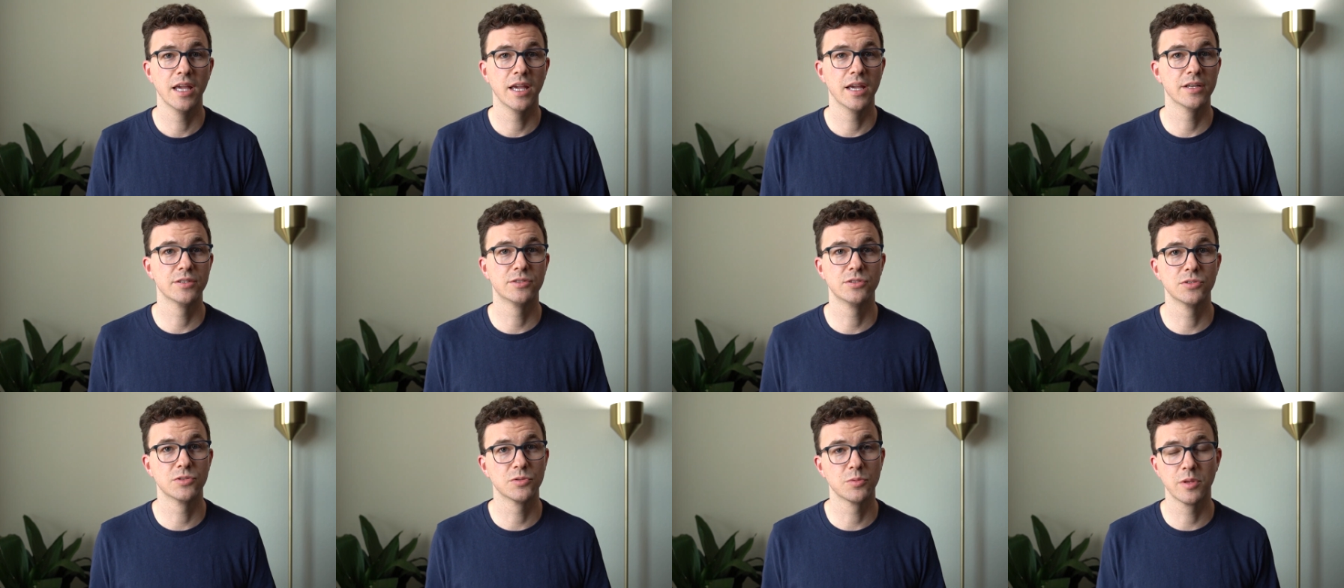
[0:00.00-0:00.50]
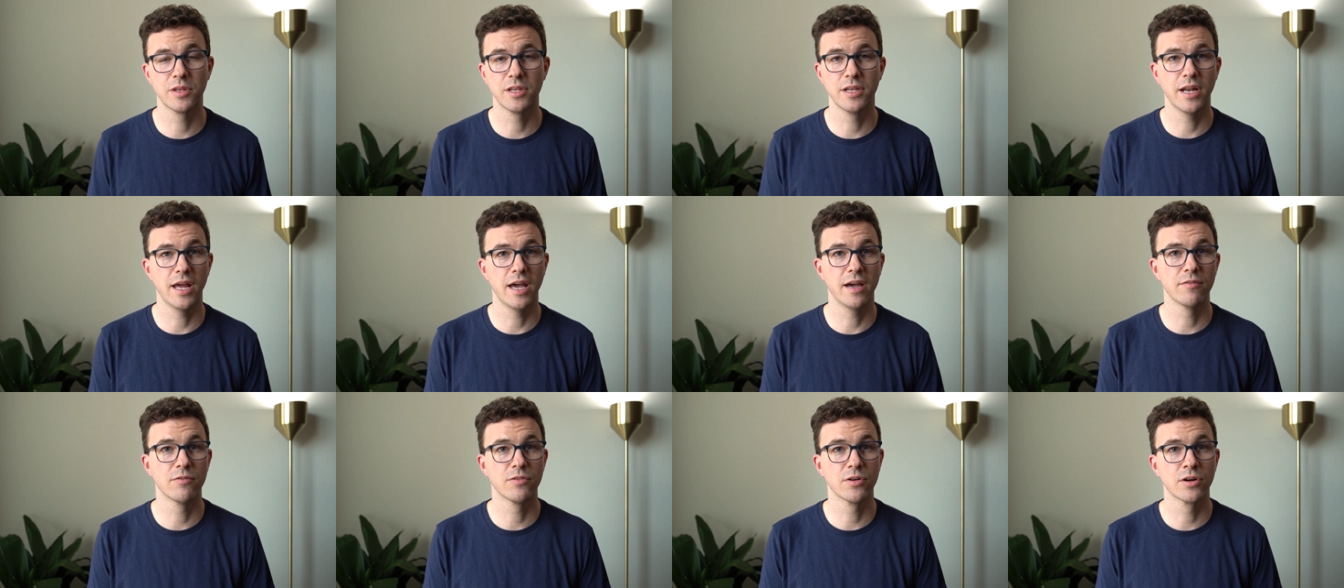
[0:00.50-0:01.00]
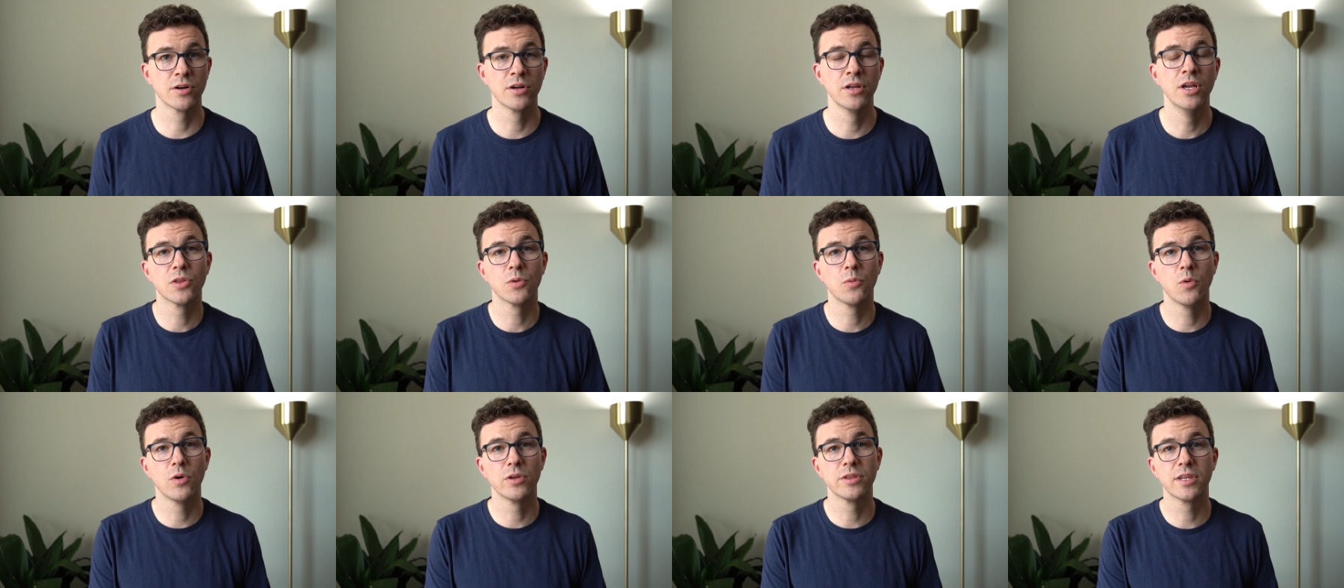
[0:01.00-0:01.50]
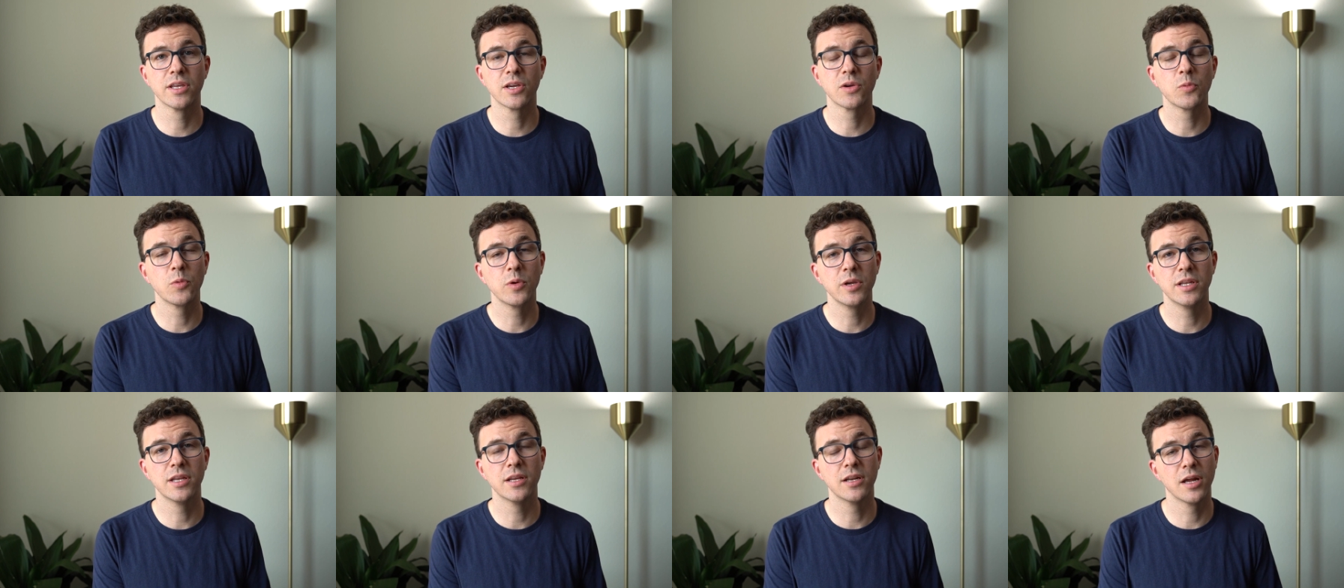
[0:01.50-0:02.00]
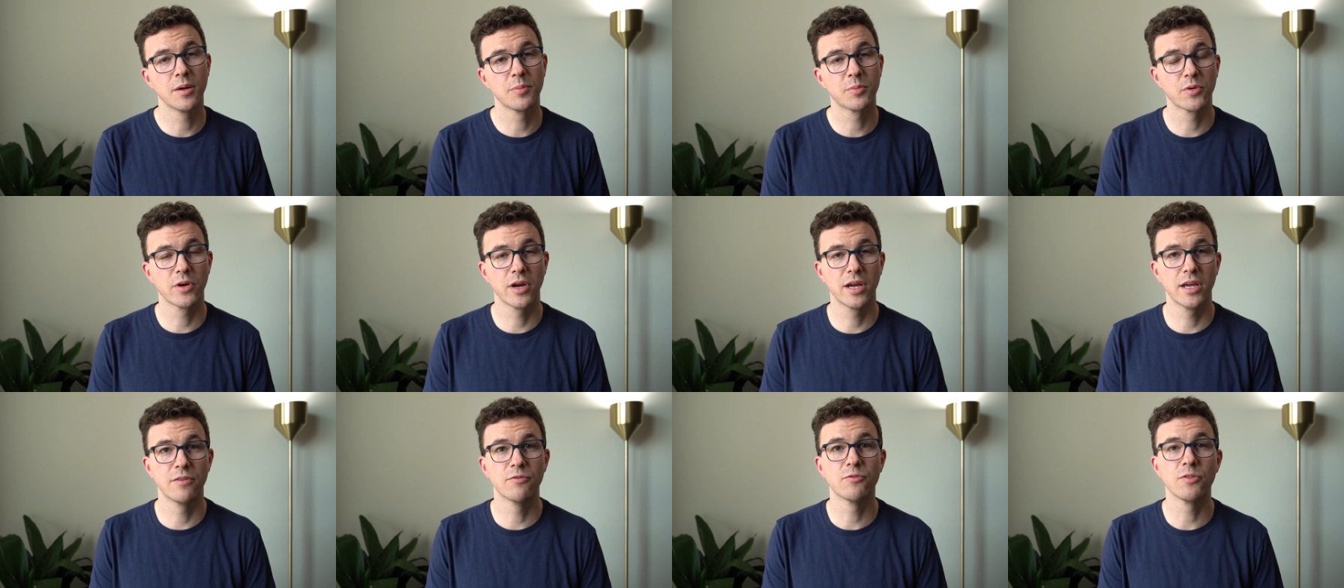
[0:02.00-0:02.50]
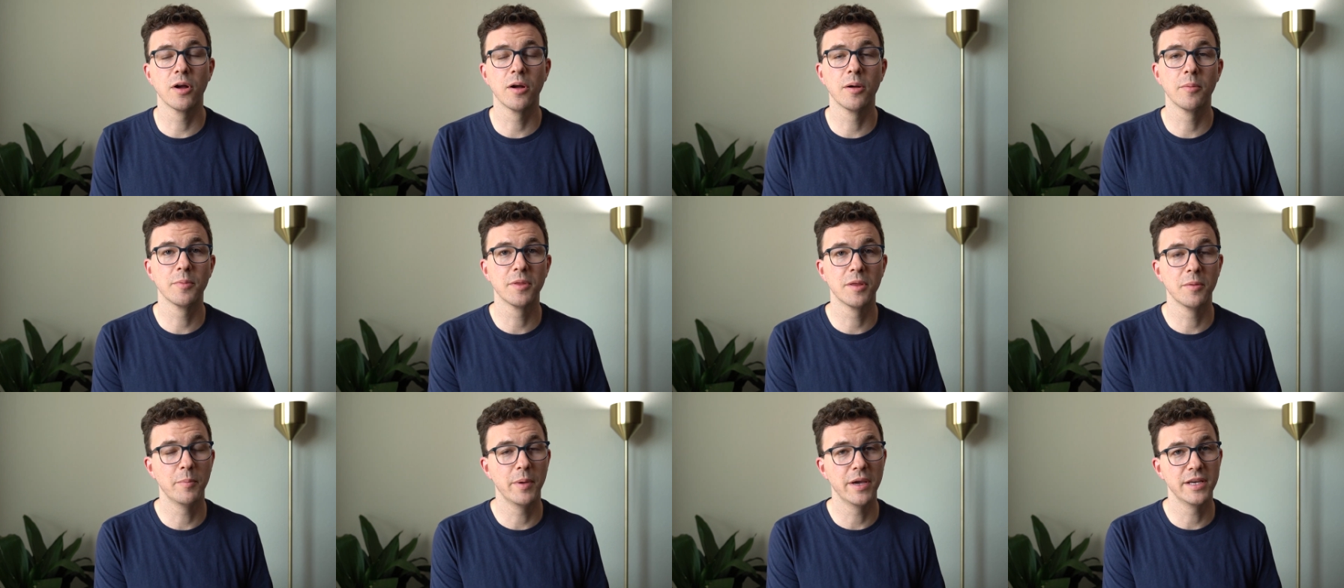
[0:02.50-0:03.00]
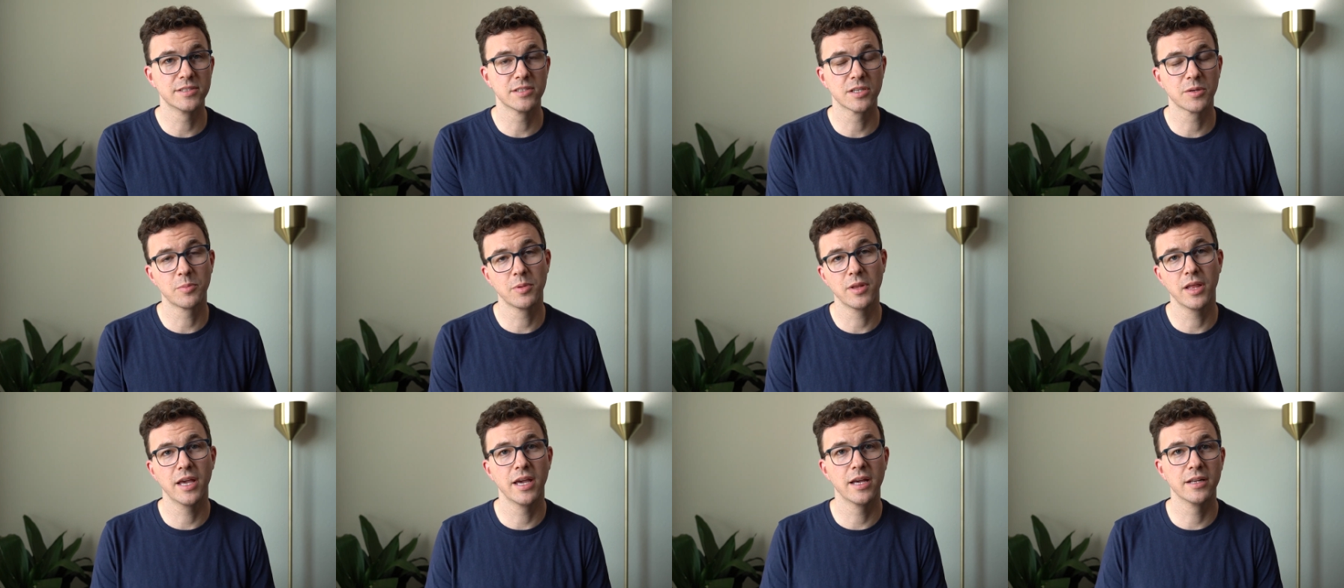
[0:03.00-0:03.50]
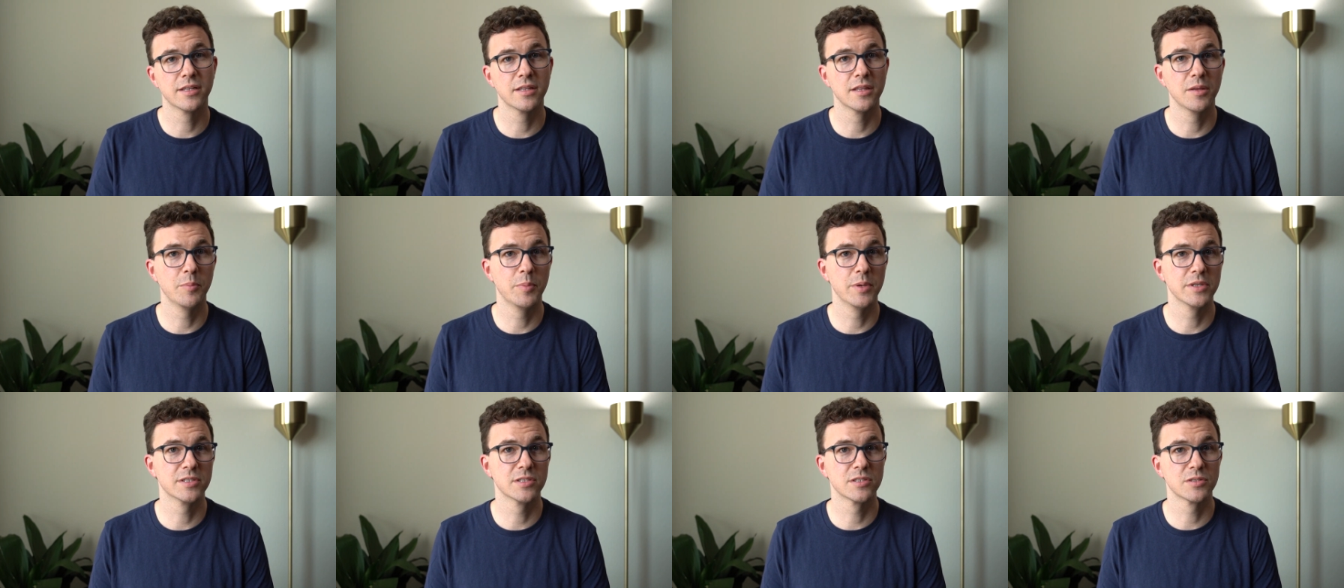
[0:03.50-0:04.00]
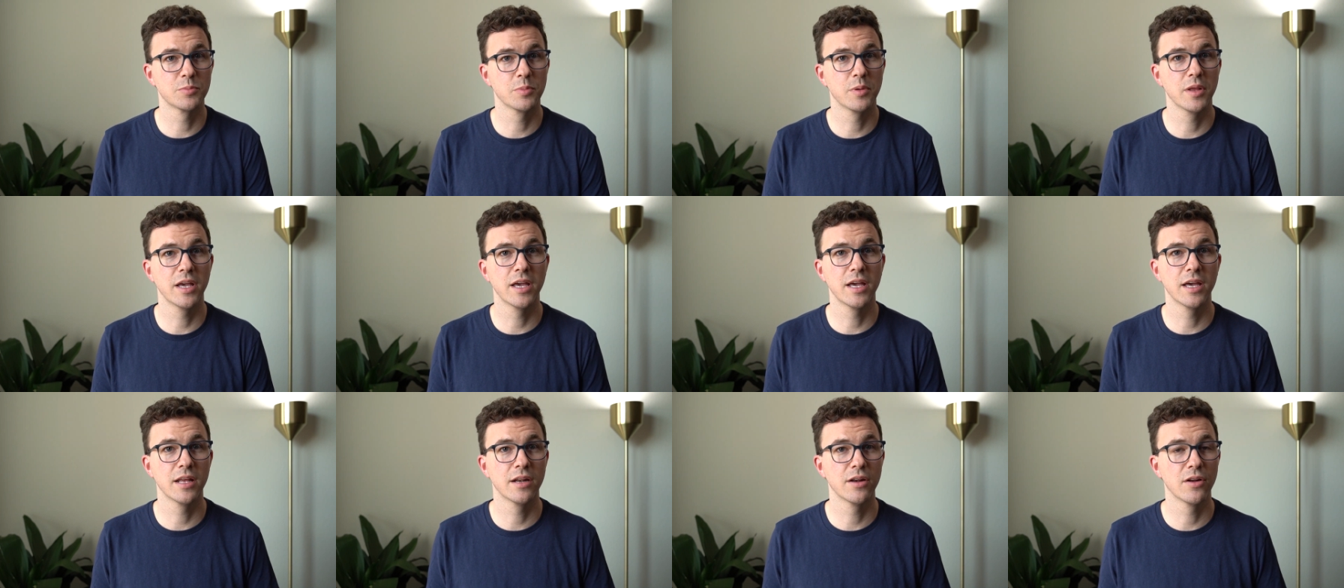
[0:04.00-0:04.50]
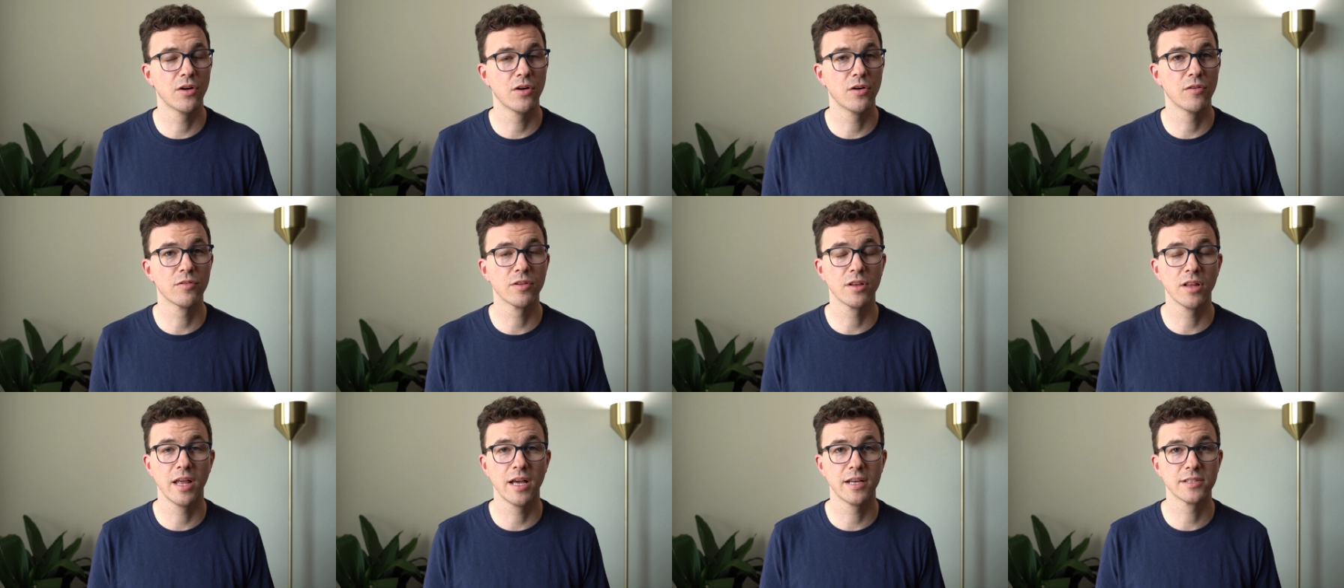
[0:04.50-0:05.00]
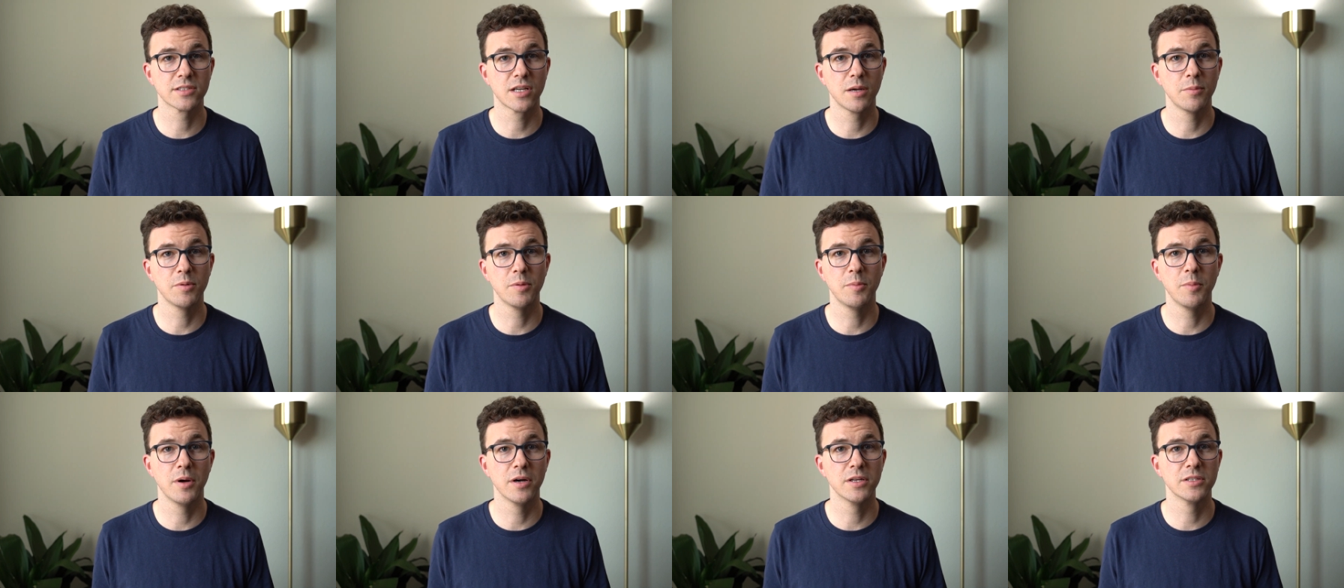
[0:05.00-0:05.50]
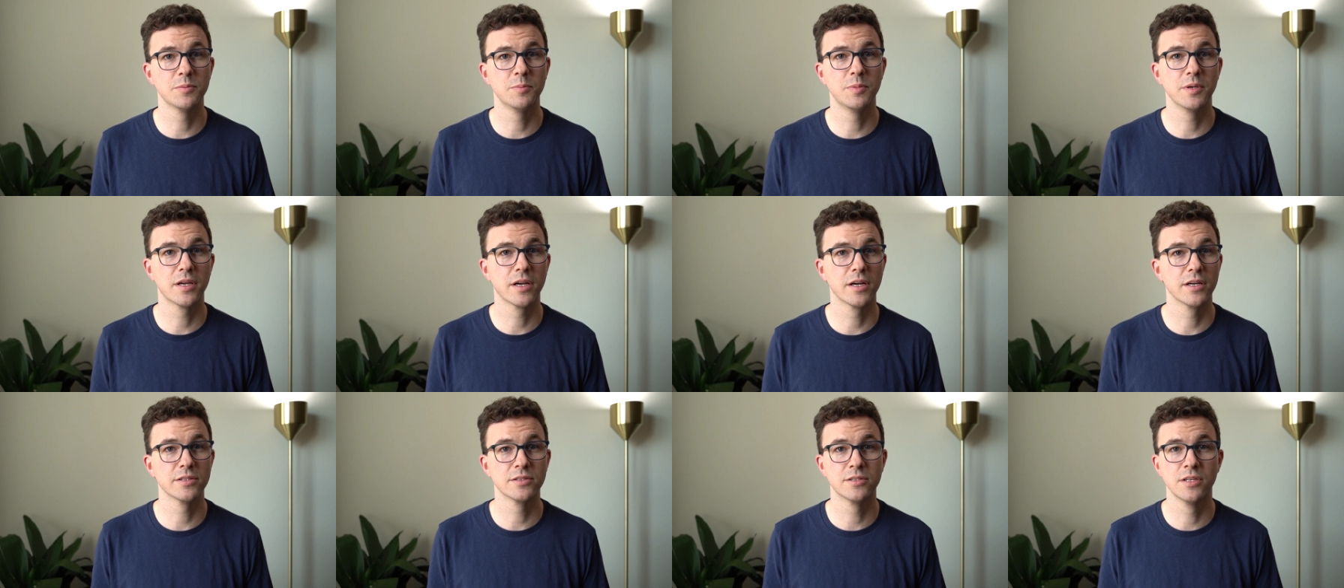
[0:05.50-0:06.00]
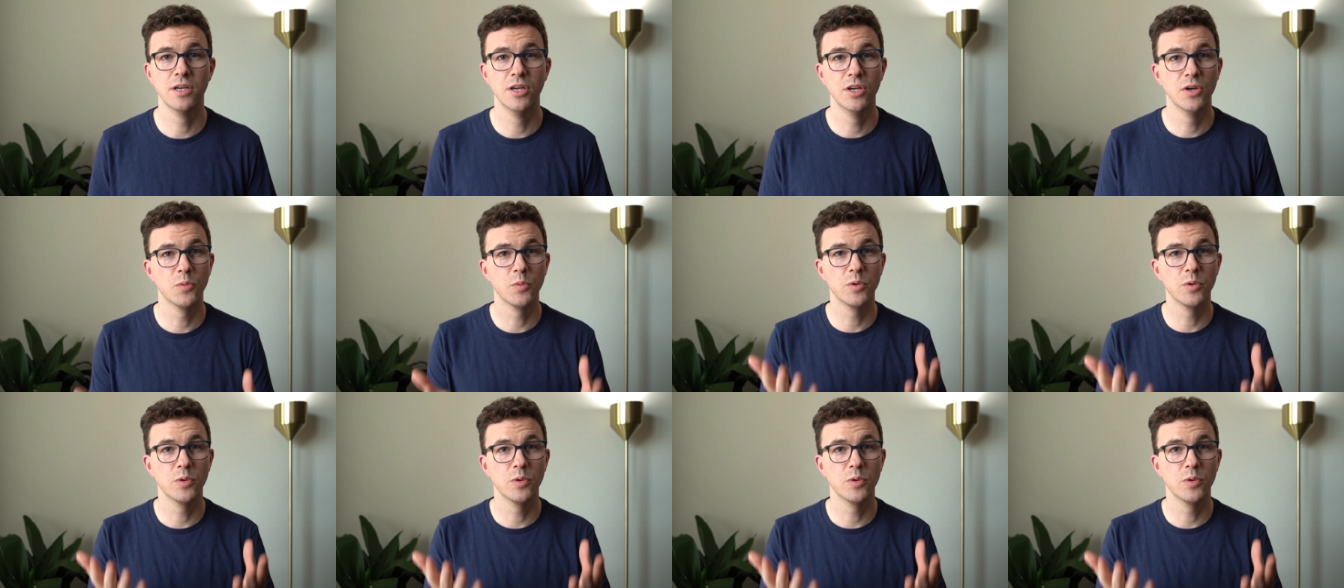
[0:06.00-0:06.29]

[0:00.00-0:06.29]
issues with it ever. The one thing we did upgrade from the basic plan to the business plan over the last couple of months because